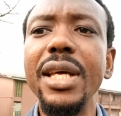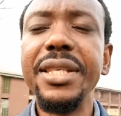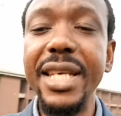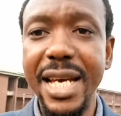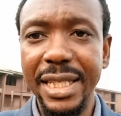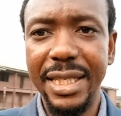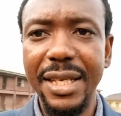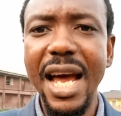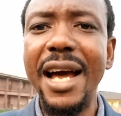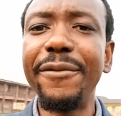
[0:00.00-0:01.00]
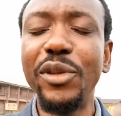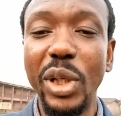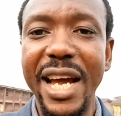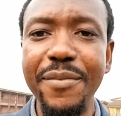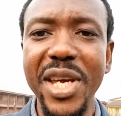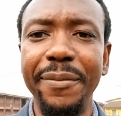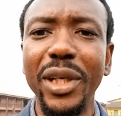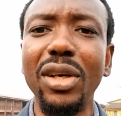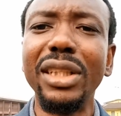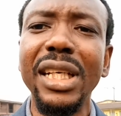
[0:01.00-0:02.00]
Yes, I have to come here
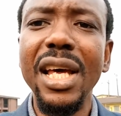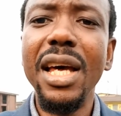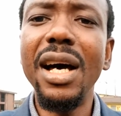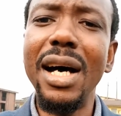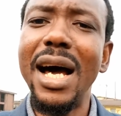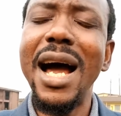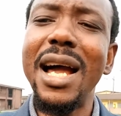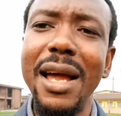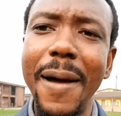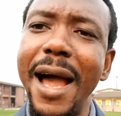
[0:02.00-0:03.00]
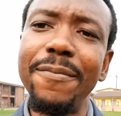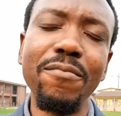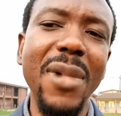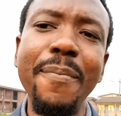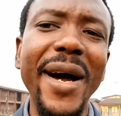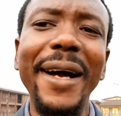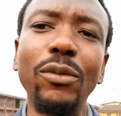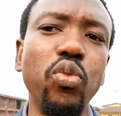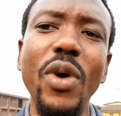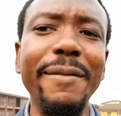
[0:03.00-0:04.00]
because uh, I, I, my
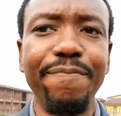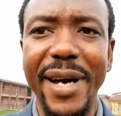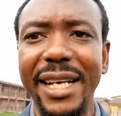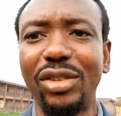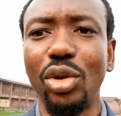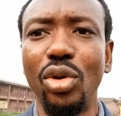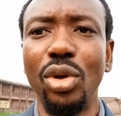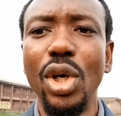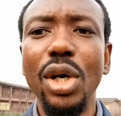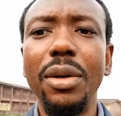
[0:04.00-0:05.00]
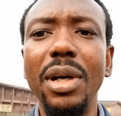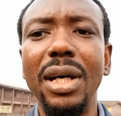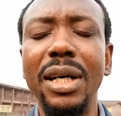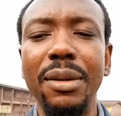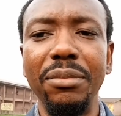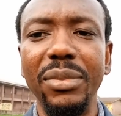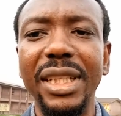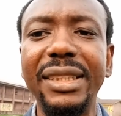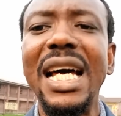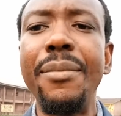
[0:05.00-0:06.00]
mind went back to uh,
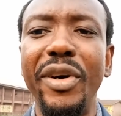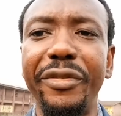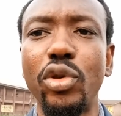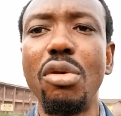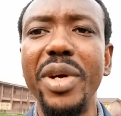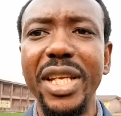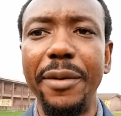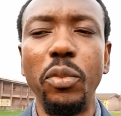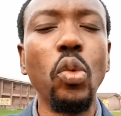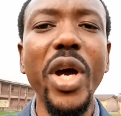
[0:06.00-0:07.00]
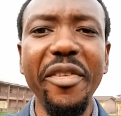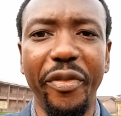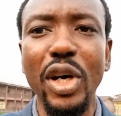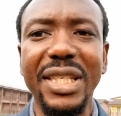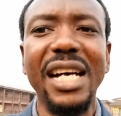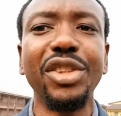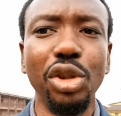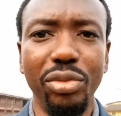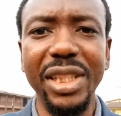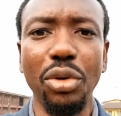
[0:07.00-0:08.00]
the time of growing up, we force our
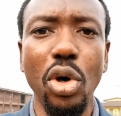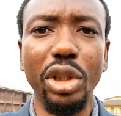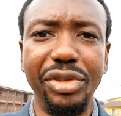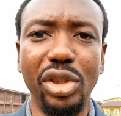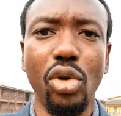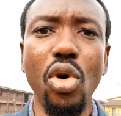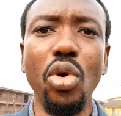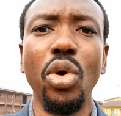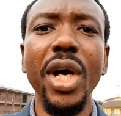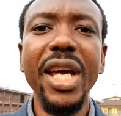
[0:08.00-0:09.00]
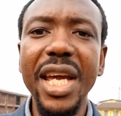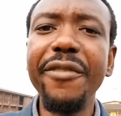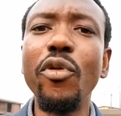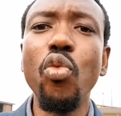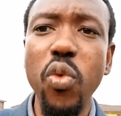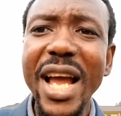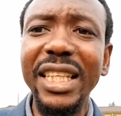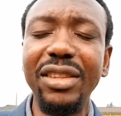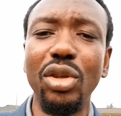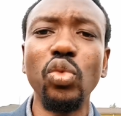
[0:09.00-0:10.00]
children to go to school. Even when
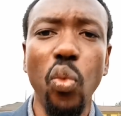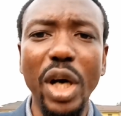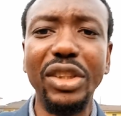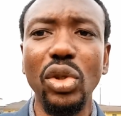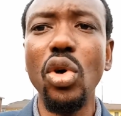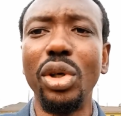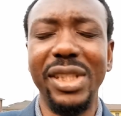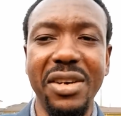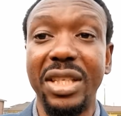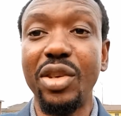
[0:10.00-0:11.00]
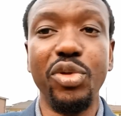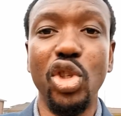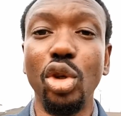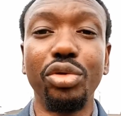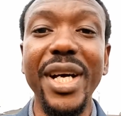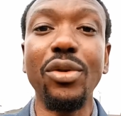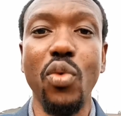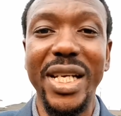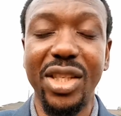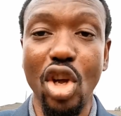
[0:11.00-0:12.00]
they don't want to go, there are some children
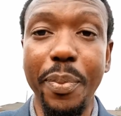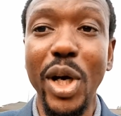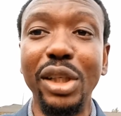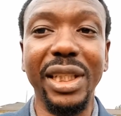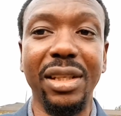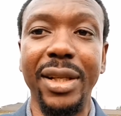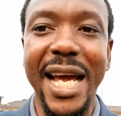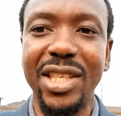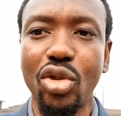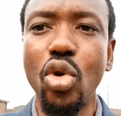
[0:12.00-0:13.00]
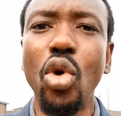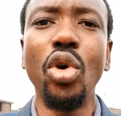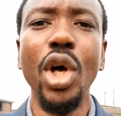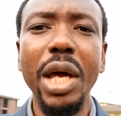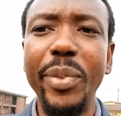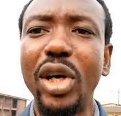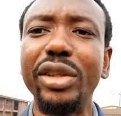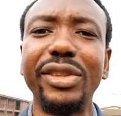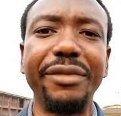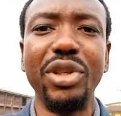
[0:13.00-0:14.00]
who are stubborn, they don't like school
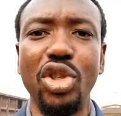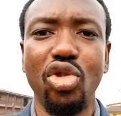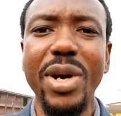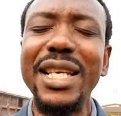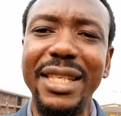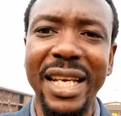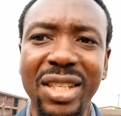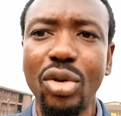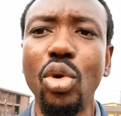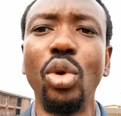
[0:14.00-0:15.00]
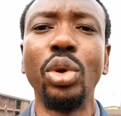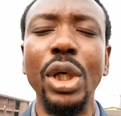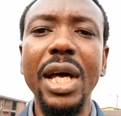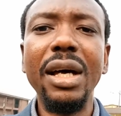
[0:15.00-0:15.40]
because of the stress that school.